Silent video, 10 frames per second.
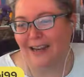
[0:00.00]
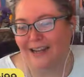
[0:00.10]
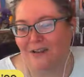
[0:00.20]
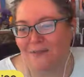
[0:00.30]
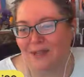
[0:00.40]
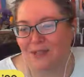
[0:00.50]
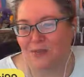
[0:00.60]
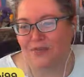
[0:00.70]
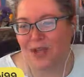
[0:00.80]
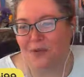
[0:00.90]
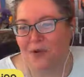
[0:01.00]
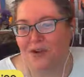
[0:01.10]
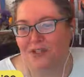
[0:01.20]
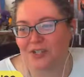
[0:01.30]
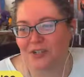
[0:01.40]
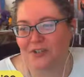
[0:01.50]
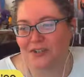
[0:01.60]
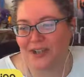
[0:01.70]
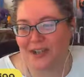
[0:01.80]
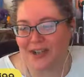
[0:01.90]
out of here because we've got work to do,
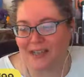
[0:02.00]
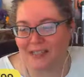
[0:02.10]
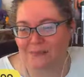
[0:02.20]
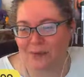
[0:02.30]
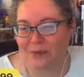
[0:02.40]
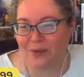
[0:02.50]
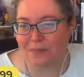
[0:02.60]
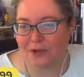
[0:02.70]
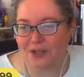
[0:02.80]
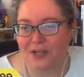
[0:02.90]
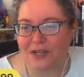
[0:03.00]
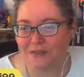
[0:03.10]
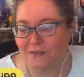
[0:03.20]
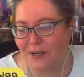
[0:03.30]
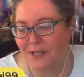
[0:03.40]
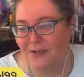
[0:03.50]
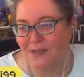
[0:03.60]
you guys. But we appreciate everybody